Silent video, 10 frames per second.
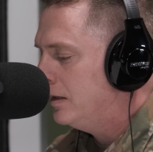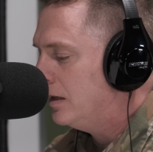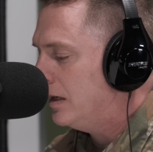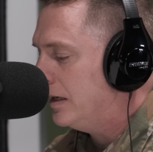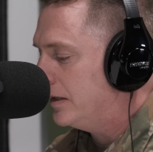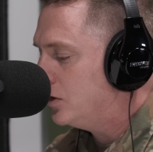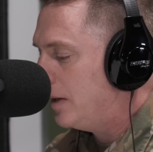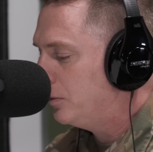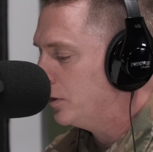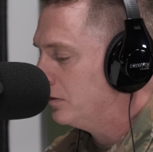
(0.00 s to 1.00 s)

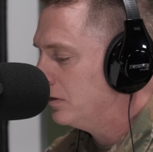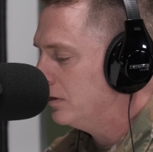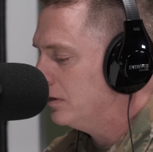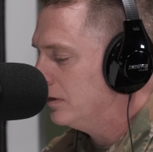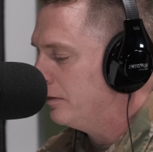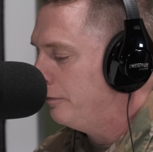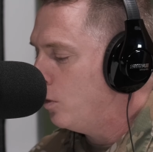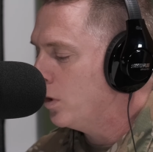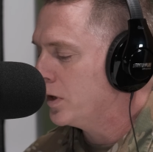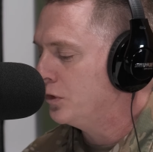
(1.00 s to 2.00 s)
Chapter
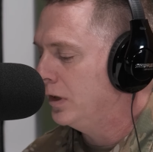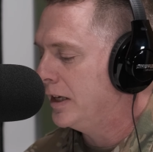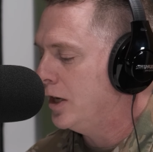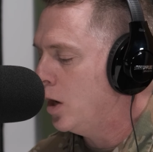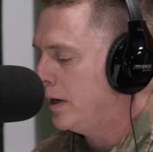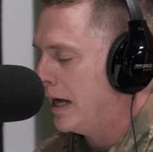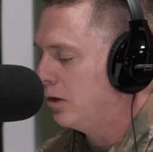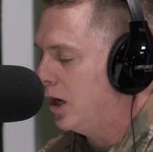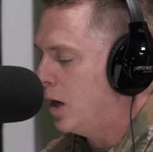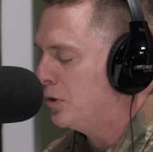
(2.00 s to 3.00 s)
4 is really knowing
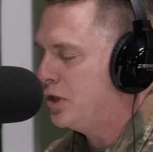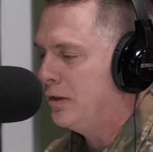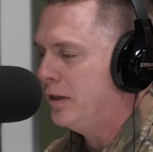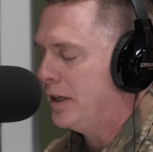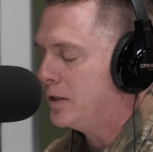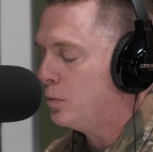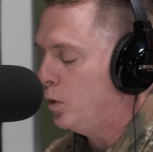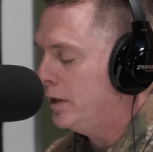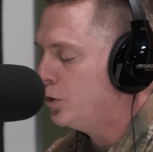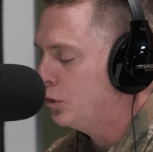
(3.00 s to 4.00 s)
our opportunities.
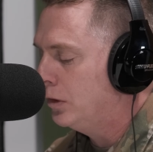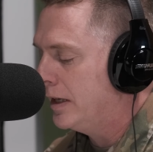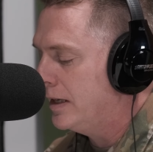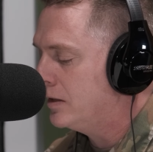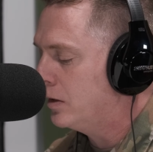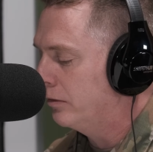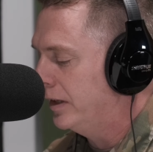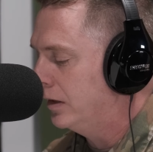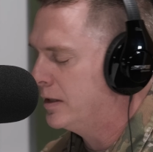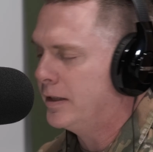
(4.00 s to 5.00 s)
What truly is the
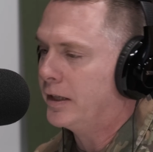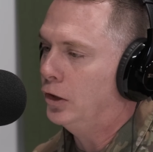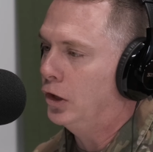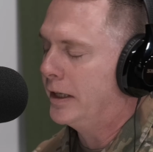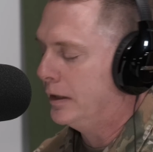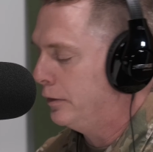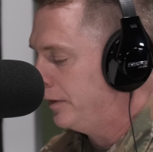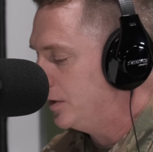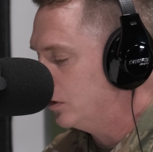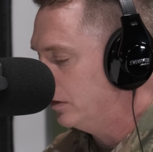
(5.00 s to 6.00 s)
realistic look at the
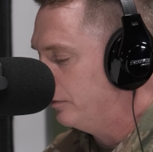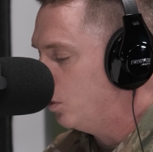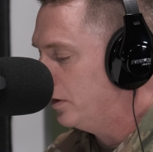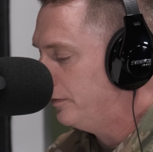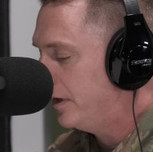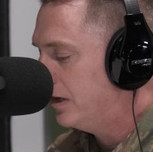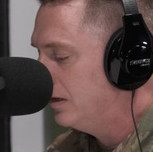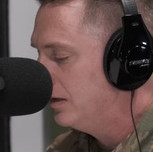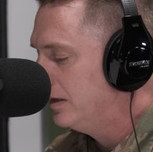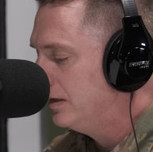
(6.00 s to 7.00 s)
future of warfare?
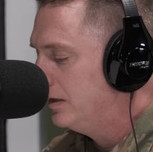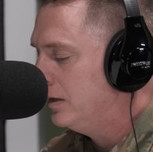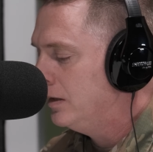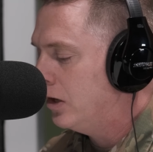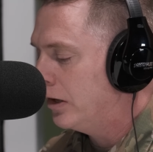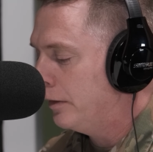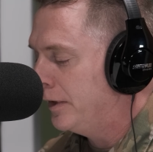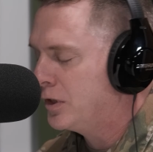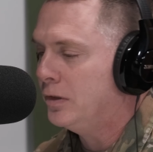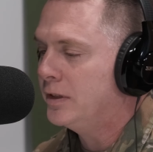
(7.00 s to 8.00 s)

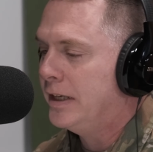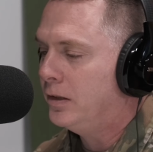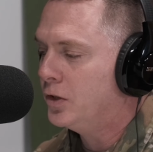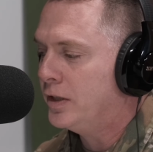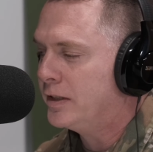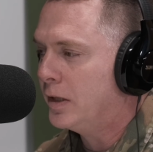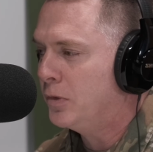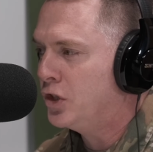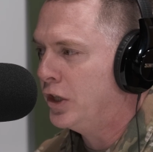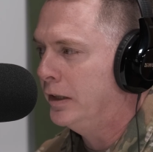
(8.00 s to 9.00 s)
Artificial intelligence and
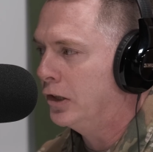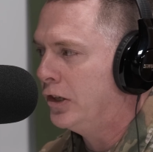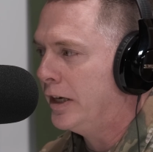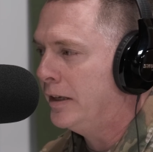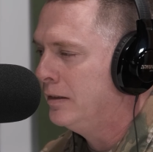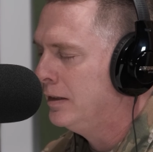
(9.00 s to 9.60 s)
machine learning.